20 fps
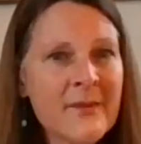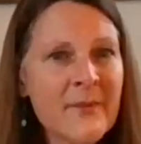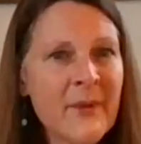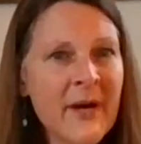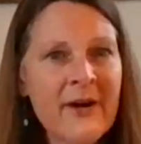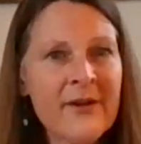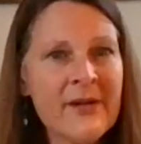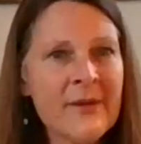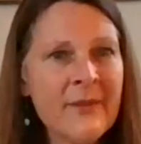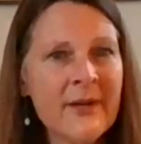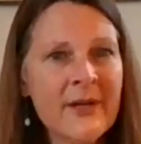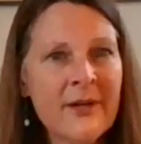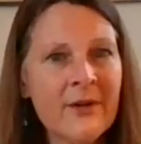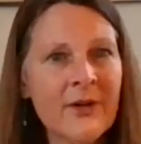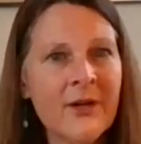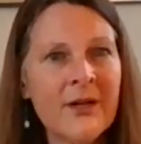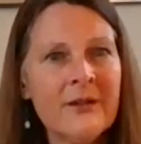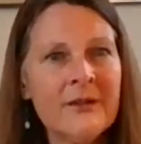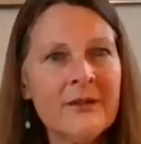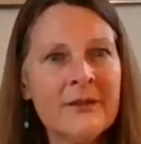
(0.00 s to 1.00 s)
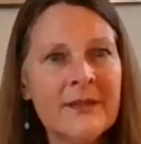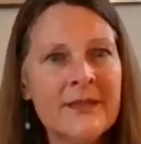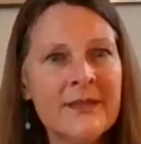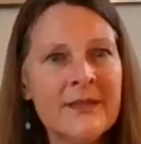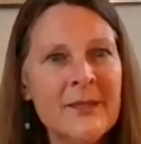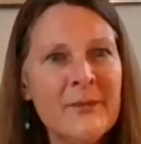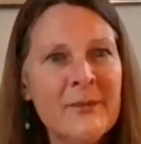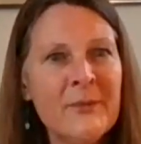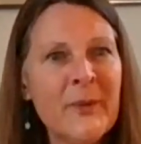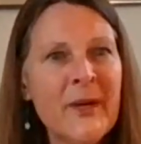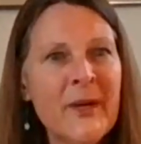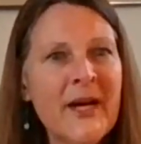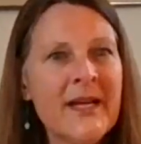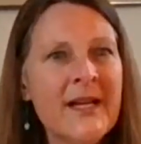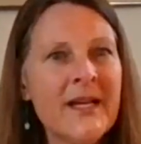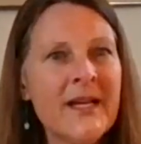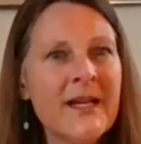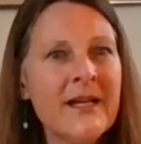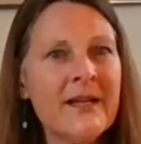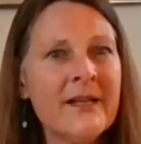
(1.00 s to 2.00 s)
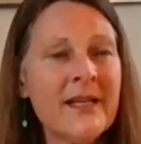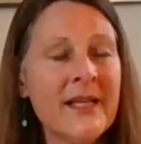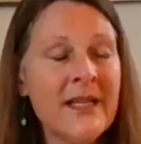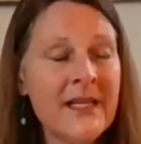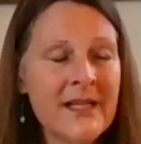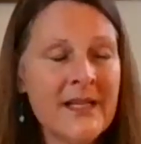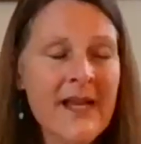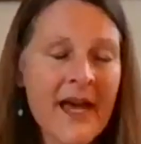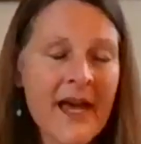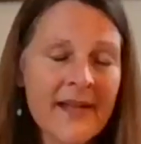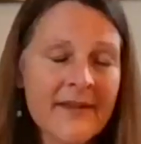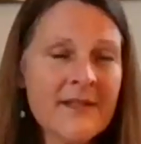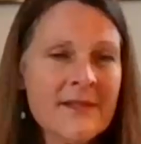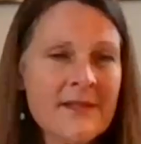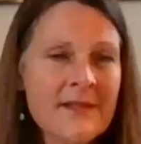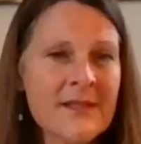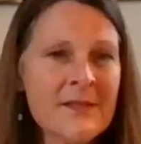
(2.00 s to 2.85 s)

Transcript: about him at all. But he had had these